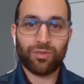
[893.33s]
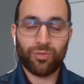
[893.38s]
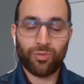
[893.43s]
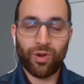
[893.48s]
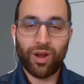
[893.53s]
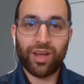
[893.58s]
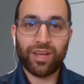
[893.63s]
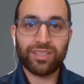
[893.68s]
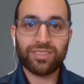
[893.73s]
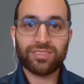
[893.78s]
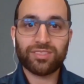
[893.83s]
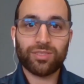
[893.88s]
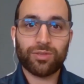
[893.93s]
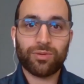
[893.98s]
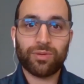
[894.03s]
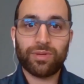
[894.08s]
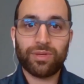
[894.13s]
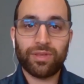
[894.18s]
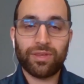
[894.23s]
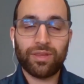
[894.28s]
Right.
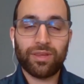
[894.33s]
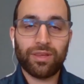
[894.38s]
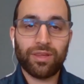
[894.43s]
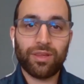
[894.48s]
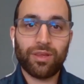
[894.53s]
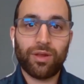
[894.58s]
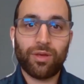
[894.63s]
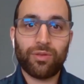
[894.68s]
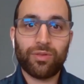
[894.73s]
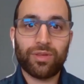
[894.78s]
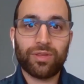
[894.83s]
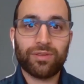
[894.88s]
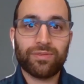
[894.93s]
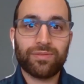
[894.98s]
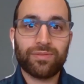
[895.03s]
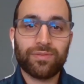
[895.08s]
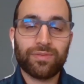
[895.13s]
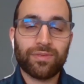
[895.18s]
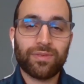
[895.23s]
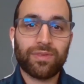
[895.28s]
So, the
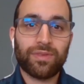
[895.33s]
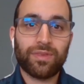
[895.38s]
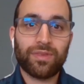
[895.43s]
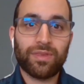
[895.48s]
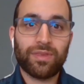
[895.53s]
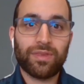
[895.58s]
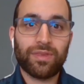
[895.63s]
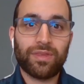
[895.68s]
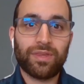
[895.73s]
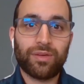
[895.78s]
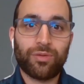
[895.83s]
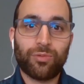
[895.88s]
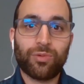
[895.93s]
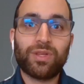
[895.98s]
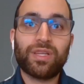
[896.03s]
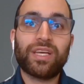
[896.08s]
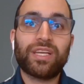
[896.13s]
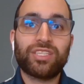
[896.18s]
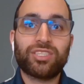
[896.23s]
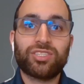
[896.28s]
the
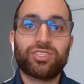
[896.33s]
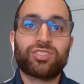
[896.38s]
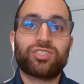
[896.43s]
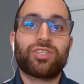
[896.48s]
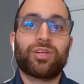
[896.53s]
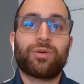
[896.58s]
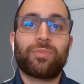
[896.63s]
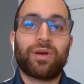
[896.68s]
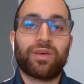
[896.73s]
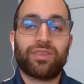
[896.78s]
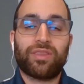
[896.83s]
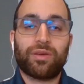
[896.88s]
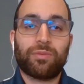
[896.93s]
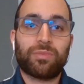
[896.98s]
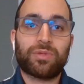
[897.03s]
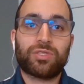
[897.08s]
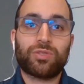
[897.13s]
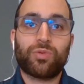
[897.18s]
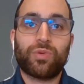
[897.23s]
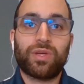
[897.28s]
relationship, I think,
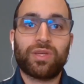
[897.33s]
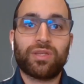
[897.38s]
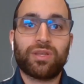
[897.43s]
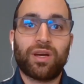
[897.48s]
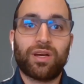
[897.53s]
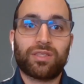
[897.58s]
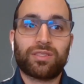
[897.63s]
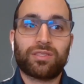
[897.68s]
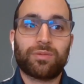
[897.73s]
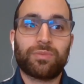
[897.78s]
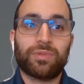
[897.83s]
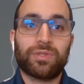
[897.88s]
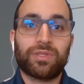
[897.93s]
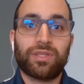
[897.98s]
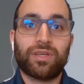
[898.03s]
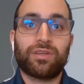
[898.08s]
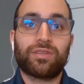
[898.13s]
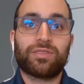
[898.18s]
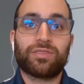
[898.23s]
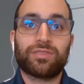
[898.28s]
between Dr.
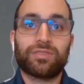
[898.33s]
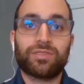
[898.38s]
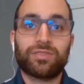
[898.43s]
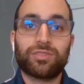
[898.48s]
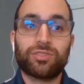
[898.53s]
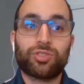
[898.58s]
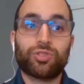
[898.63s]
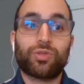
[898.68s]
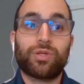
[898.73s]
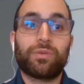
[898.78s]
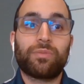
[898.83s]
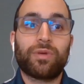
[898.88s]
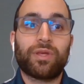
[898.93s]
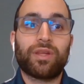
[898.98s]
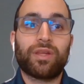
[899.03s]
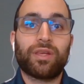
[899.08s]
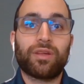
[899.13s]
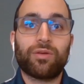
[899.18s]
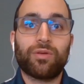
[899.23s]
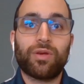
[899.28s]
Patel's
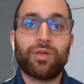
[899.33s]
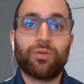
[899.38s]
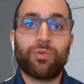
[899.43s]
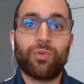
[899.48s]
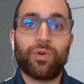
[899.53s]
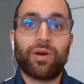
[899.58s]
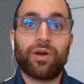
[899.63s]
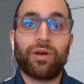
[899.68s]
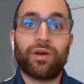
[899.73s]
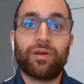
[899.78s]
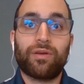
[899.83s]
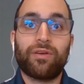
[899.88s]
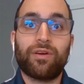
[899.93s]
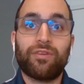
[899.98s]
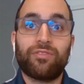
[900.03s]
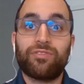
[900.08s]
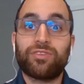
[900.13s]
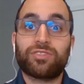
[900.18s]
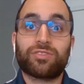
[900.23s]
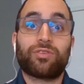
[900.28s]
treatment and where
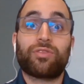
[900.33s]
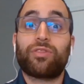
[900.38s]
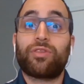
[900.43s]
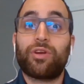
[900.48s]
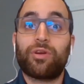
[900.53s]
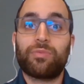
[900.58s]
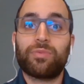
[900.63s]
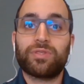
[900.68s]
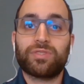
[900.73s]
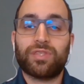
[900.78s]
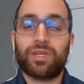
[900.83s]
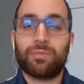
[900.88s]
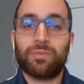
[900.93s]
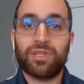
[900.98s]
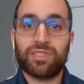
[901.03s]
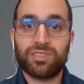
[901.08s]
a physical therapist like